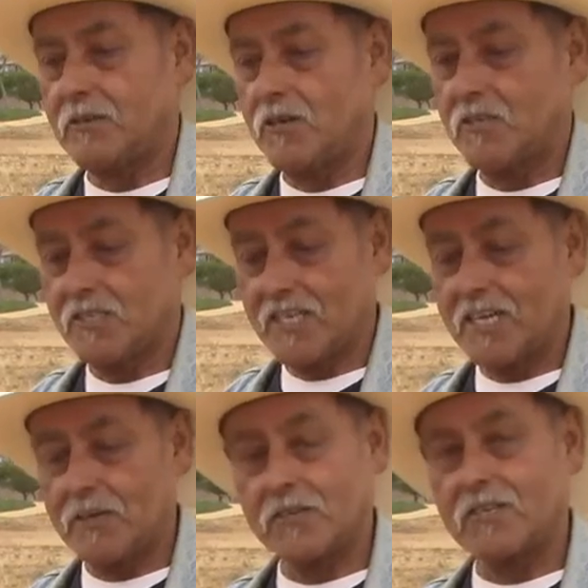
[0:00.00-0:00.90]
oh, it's
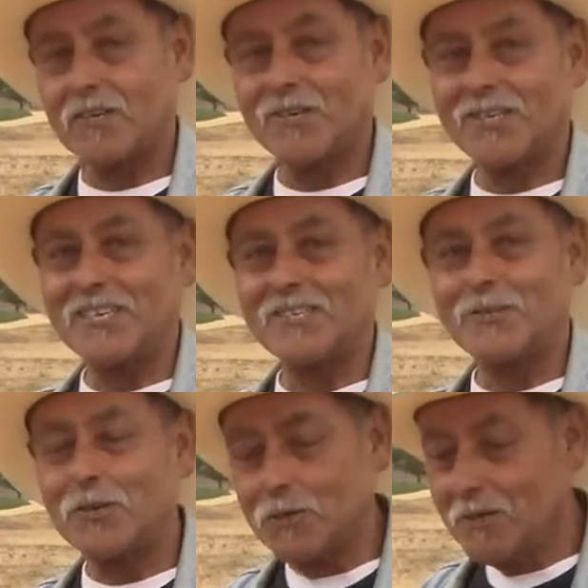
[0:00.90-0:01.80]
not a, a good thing to
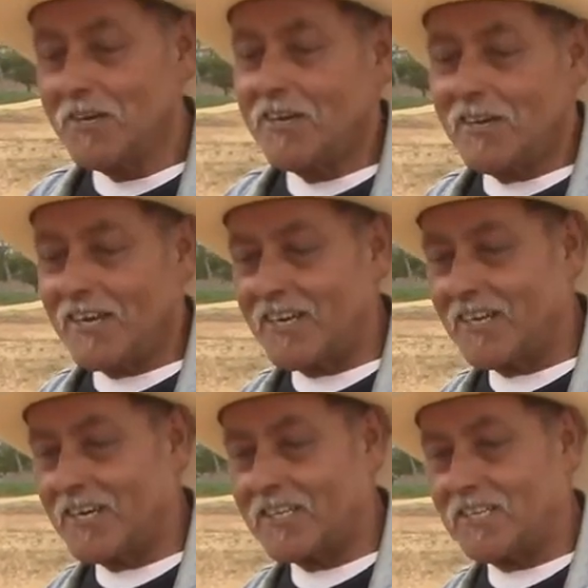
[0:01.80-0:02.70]
do.
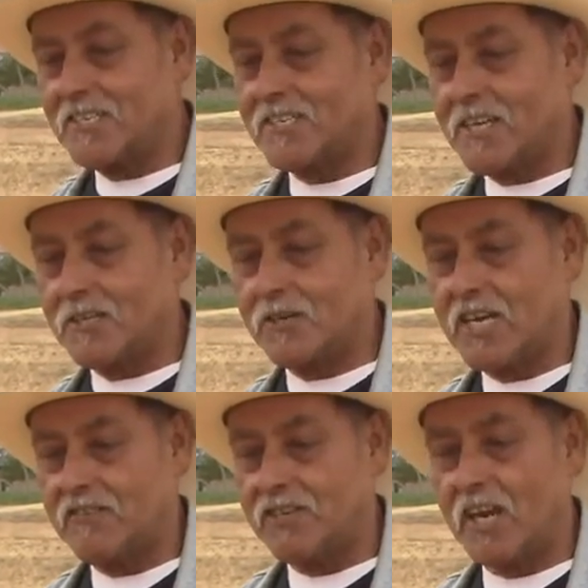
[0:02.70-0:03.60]
And uh, they decided they're
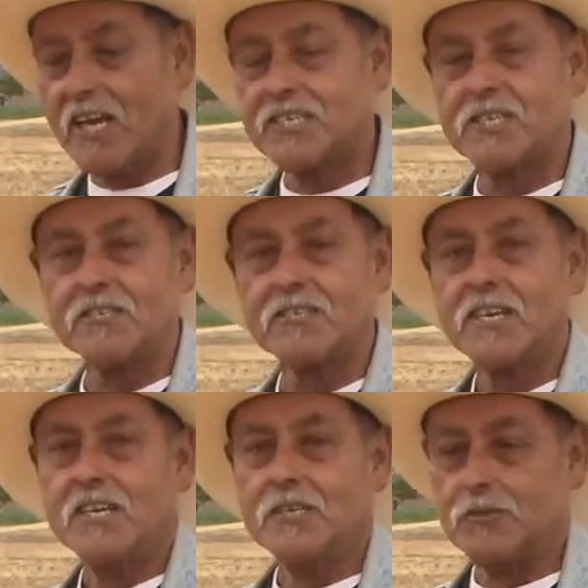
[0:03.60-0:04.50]
gonna have an elections
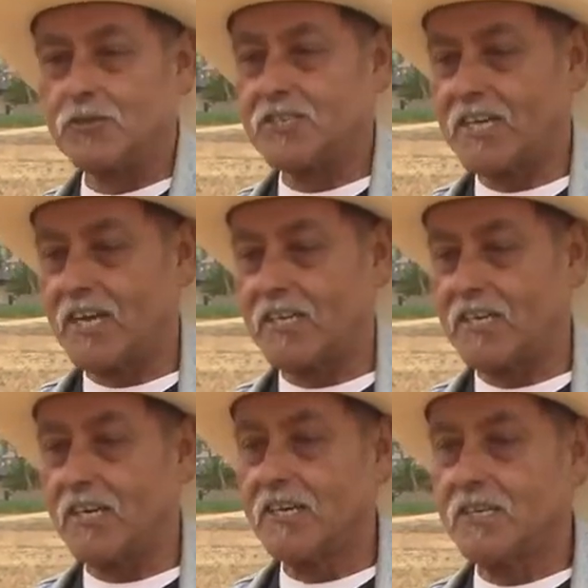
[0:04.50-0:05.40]
to decide
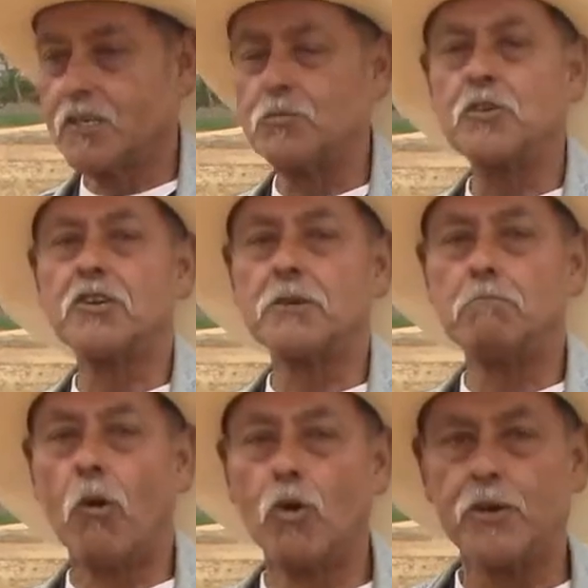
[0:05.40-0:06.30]
a community
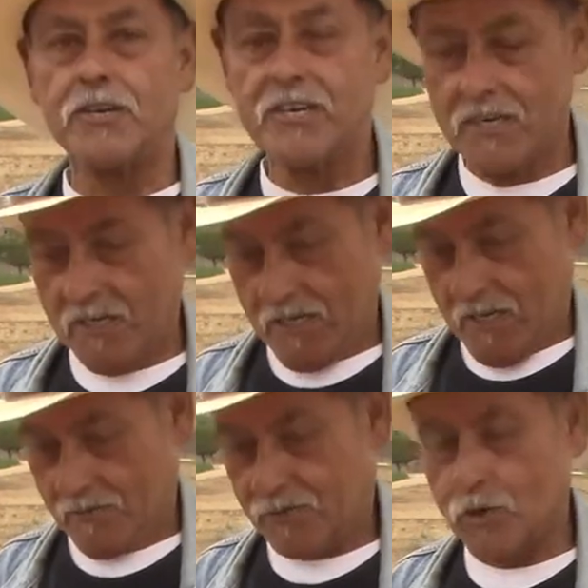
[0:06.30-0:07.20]
board
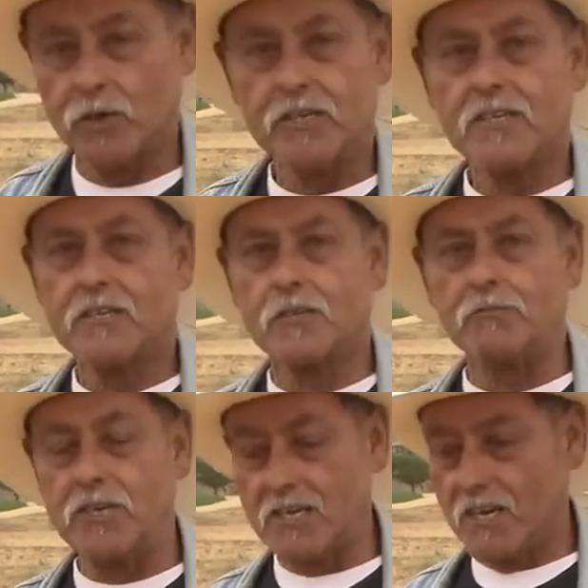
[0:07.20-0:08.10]
of sort to
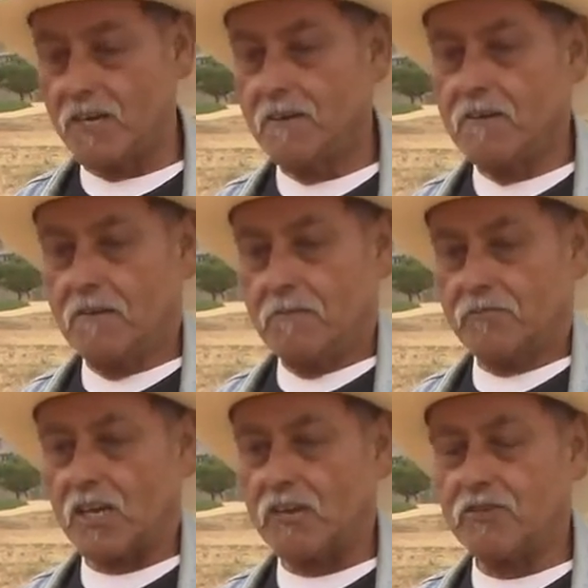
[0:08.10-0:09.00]
be uh,
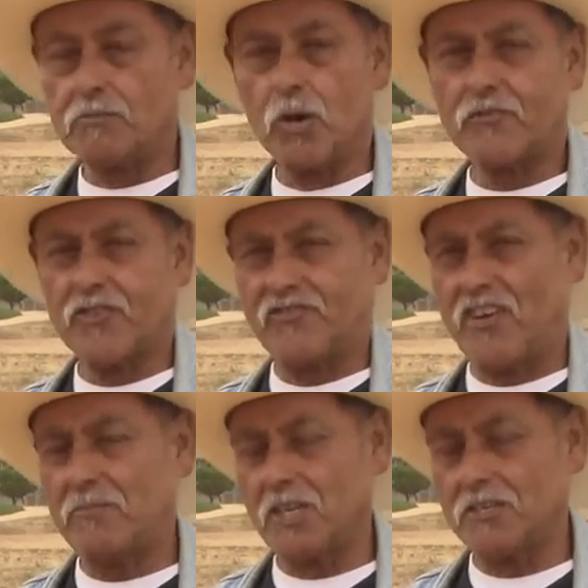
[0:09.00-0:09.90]
the governing board for the
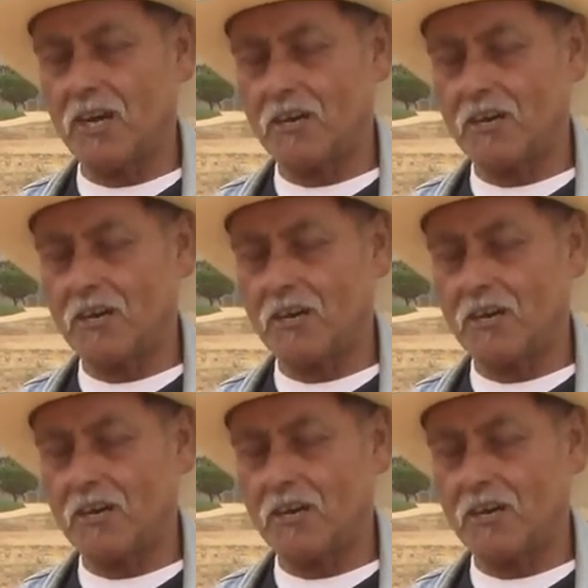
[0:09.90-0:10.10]
$5 million.